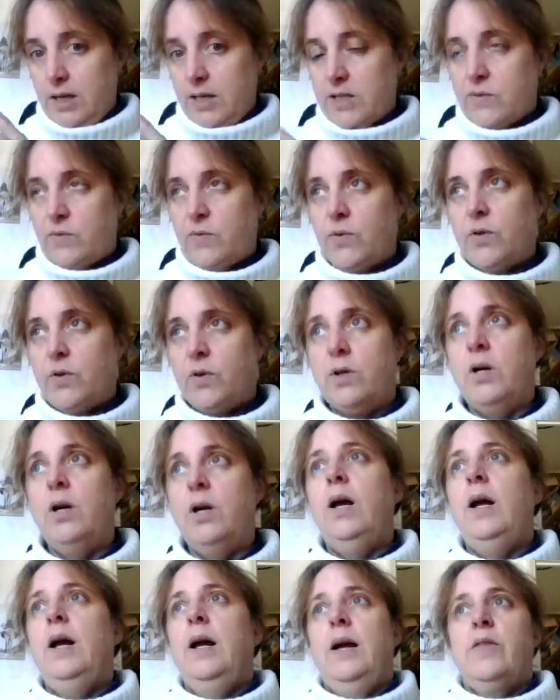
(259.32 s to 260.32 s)
is 4,
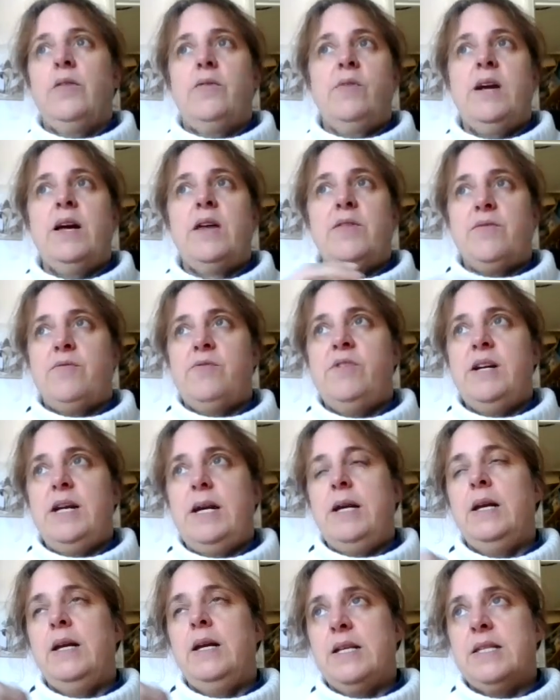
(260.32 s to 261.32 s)
3 add
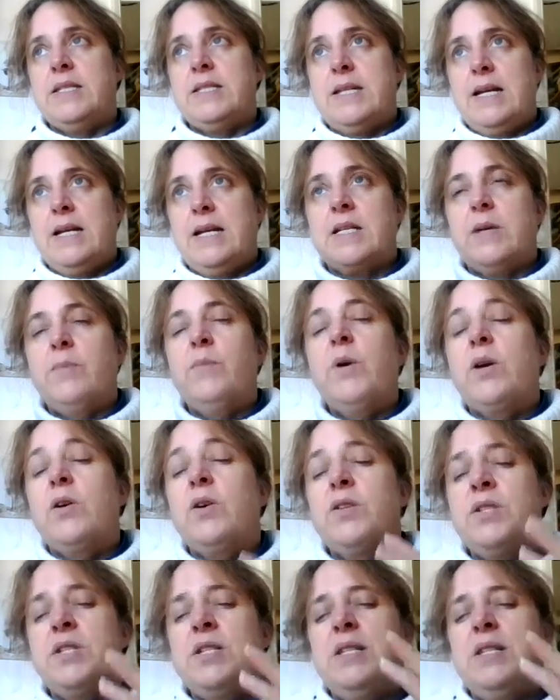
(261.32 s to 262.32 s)
3 is 6. And
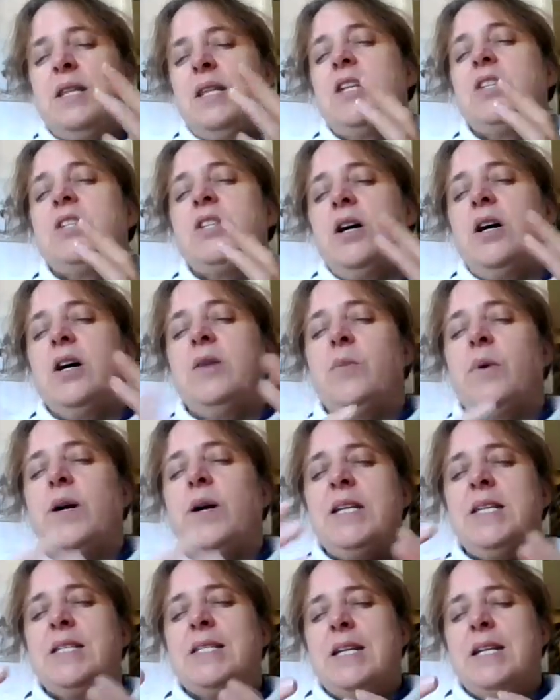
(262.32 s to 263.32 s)
because the child
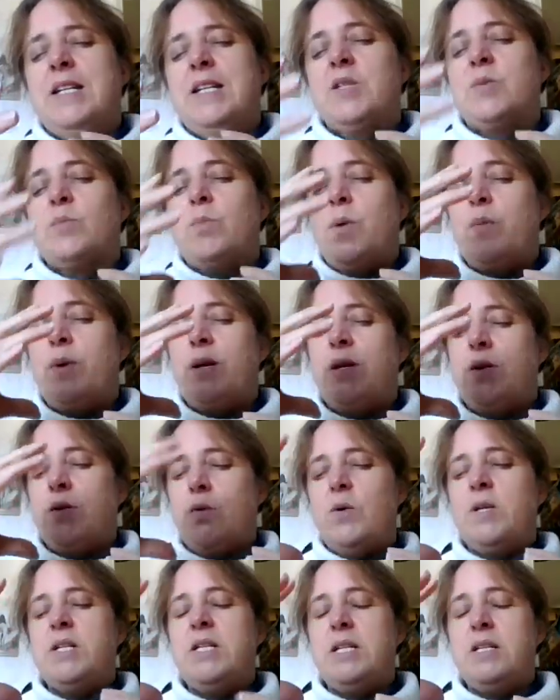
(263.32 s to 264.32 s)
by this stage has probably
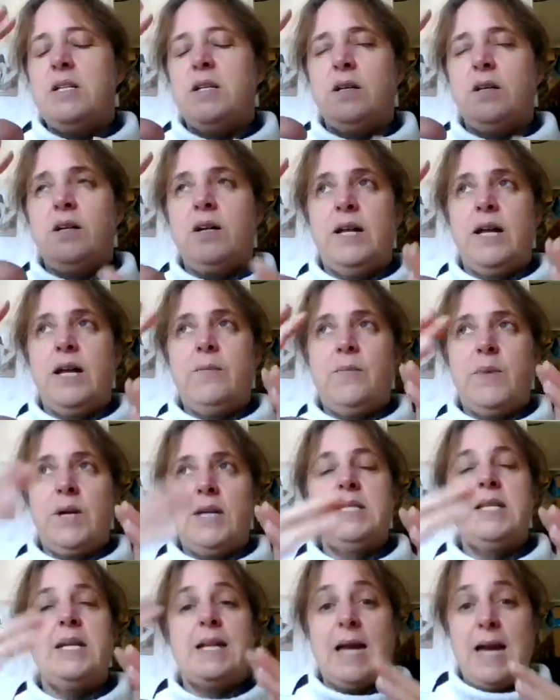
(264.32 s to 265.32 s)
already done kind of like
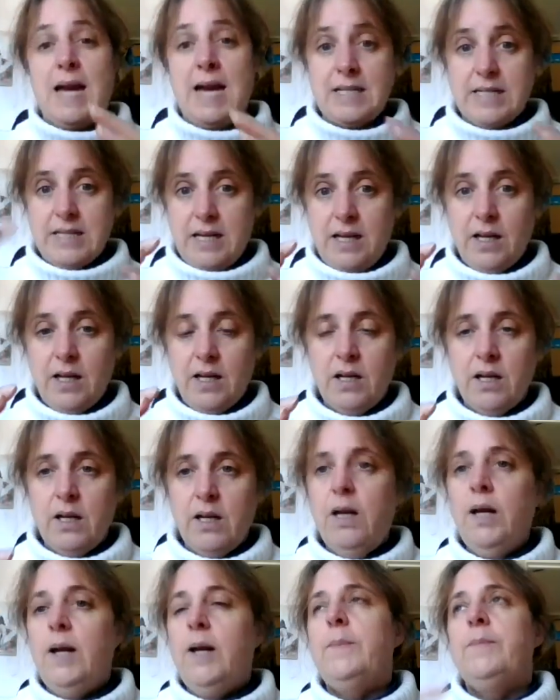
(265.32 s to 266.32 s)
basic adding,
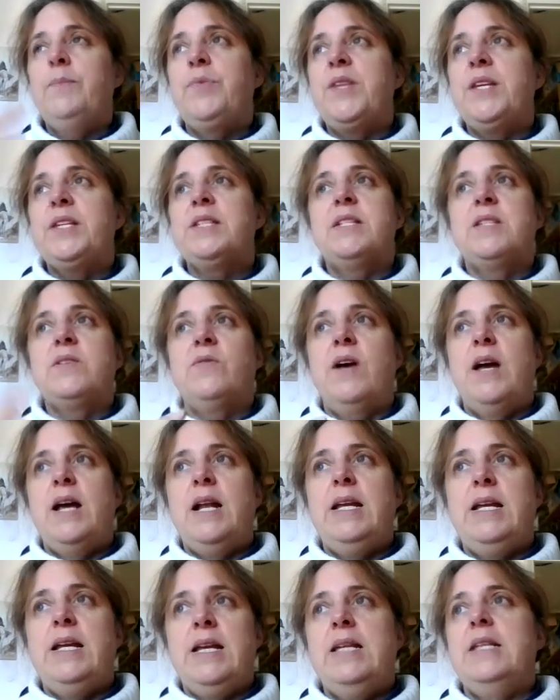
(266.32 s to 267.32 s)
this is
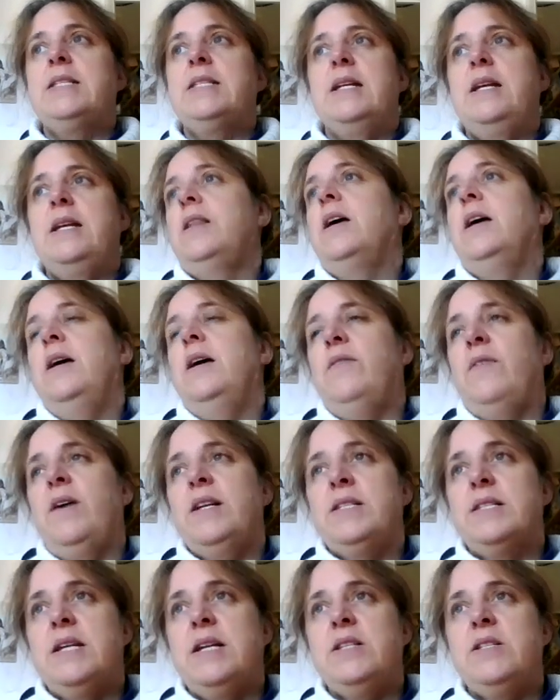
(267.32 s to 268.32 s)
fairly easy that if
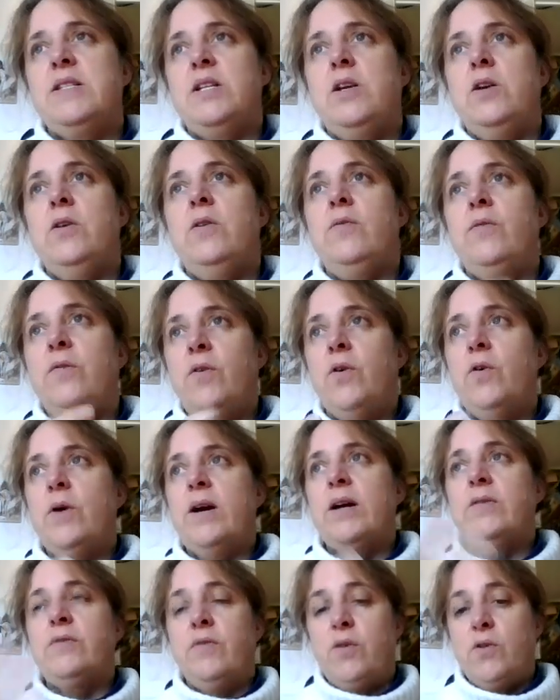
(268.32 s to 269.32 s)
I say to you
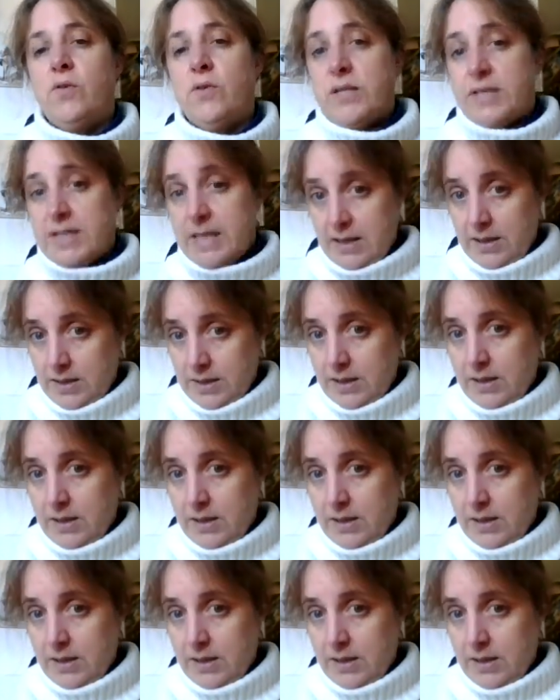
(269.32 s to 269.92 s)
4 add 4 is,